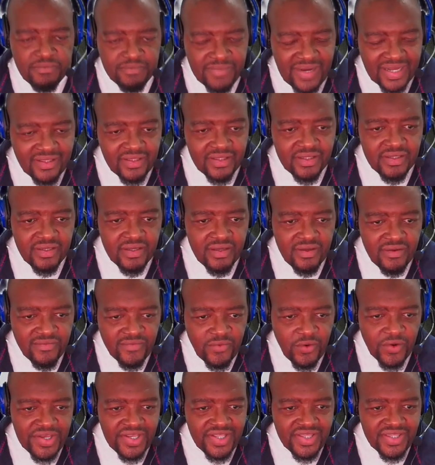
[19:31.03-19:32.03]
But
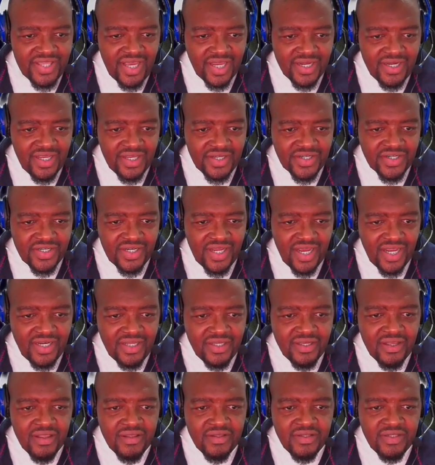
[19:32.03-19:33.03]
for
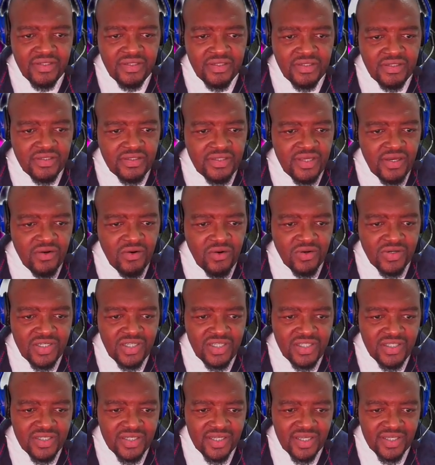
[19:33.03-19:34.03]
internationally, they're
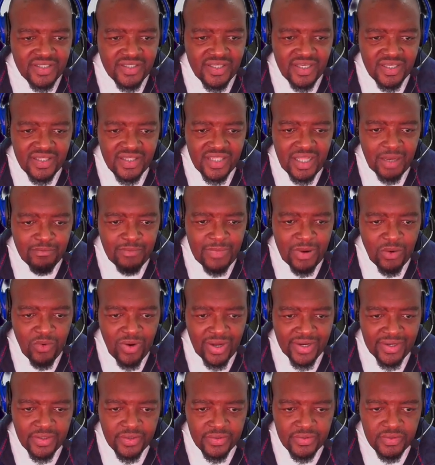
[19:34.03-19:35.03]
only interested number
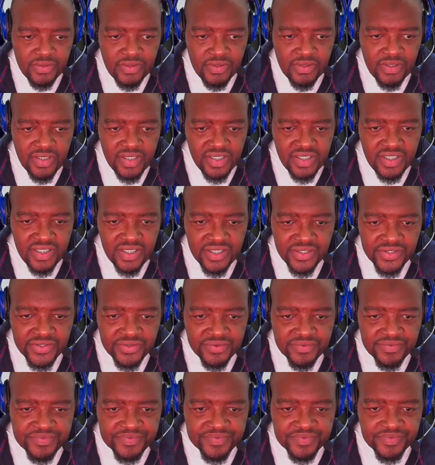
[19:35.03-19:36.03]
one, English.